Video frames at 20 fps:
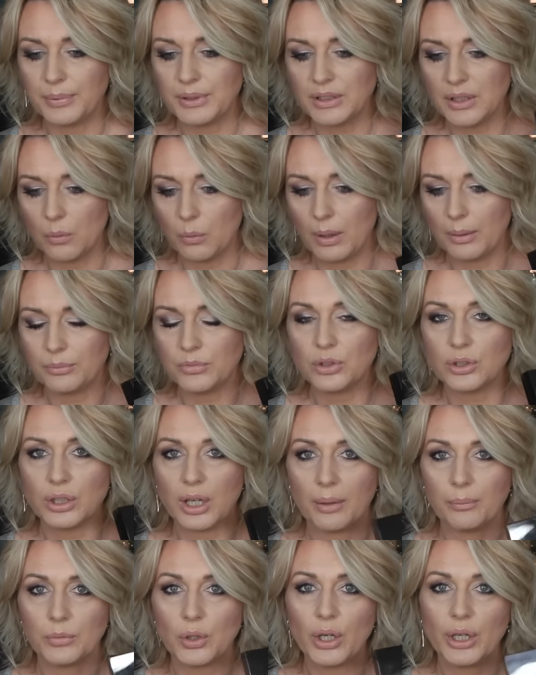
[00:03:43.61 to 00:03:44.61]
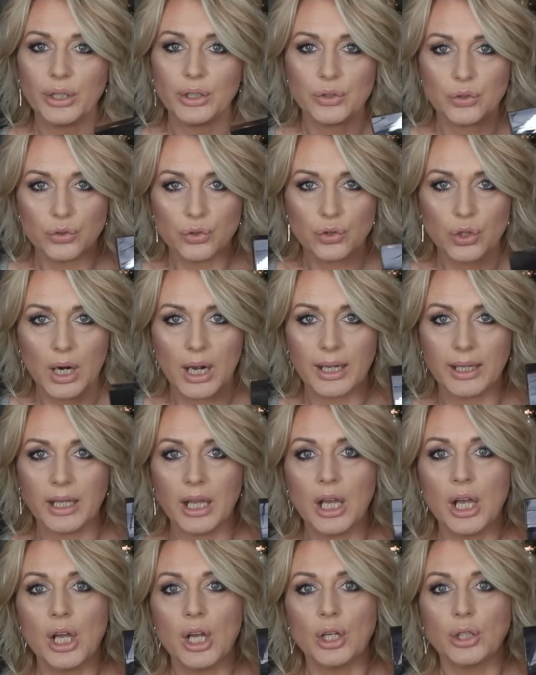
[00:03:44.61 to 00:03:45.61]
so I'm going to try
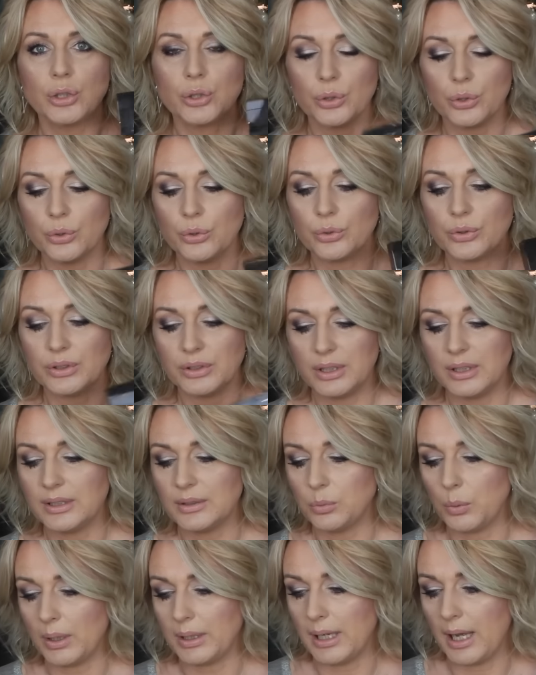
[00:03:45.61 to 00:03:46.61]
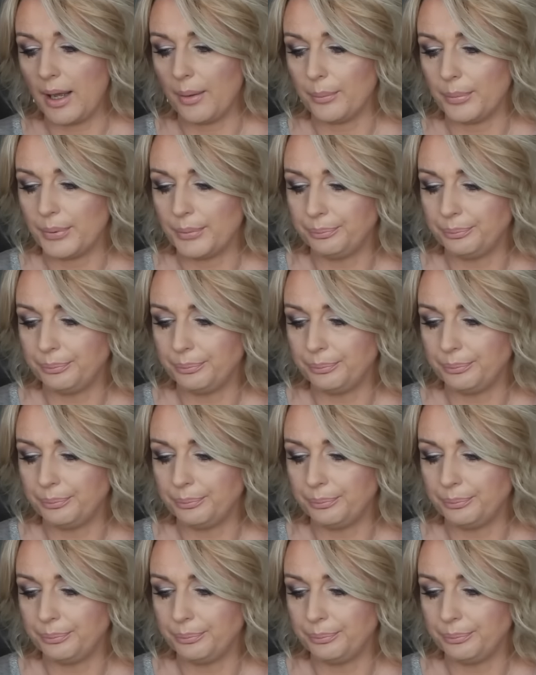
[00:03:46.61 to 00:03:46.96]
to use this one up.